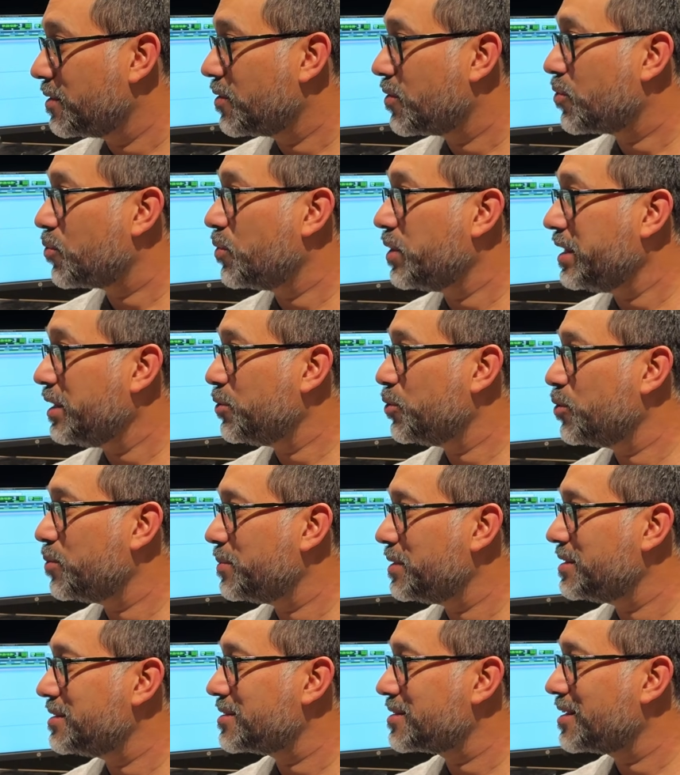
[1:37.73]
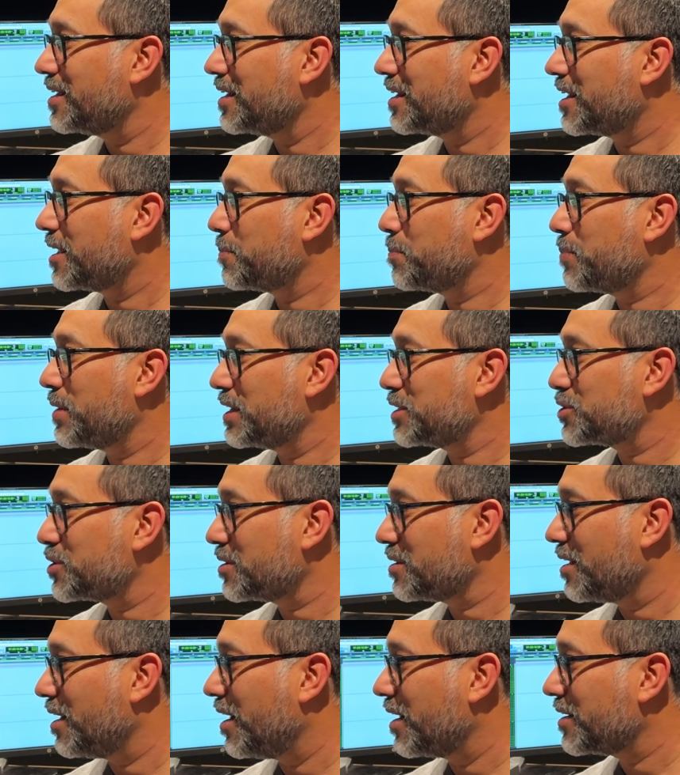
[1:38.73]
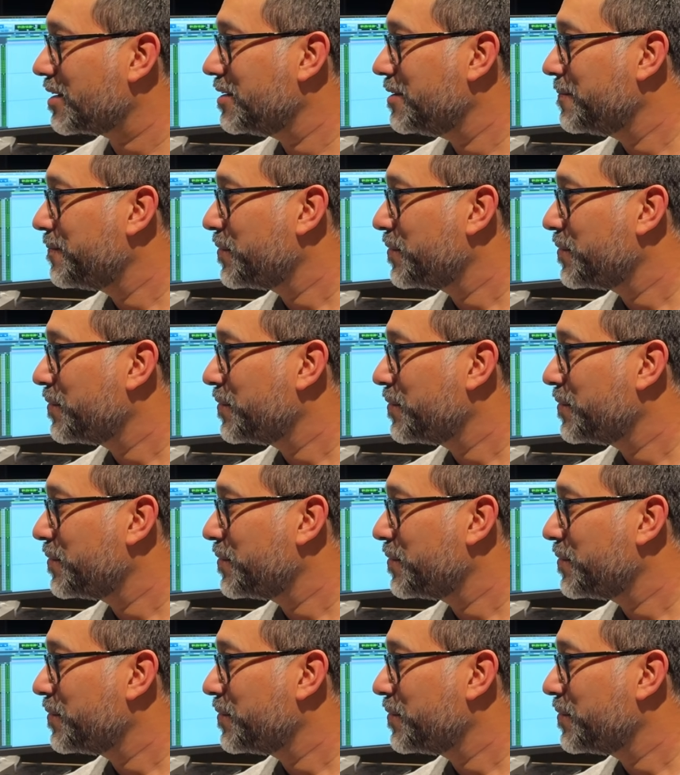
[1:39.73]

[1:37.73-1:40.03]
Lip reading: Three humans can picture lock